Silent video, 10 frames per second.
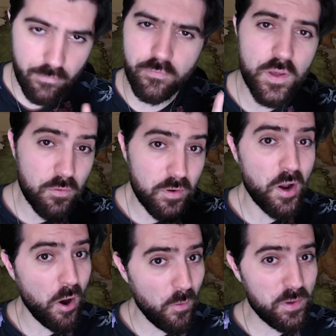If you
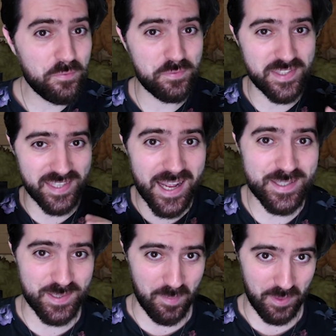know you've said
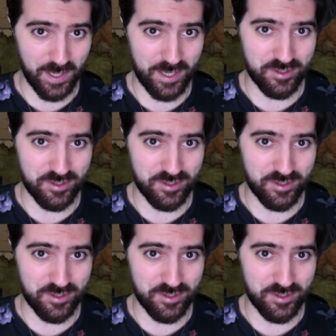something in